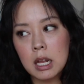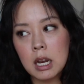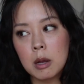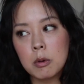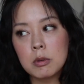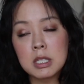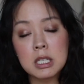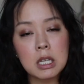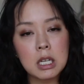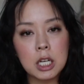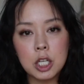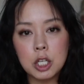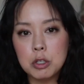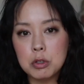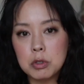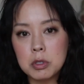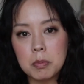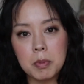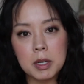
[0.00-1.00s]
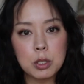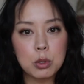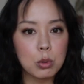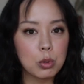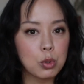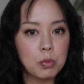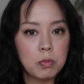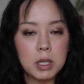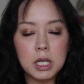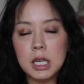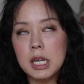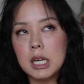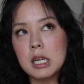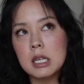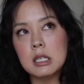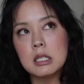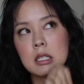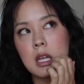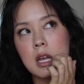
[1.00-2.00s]
and I wasn't gonna use my social
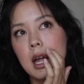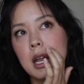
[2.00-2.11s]
medias,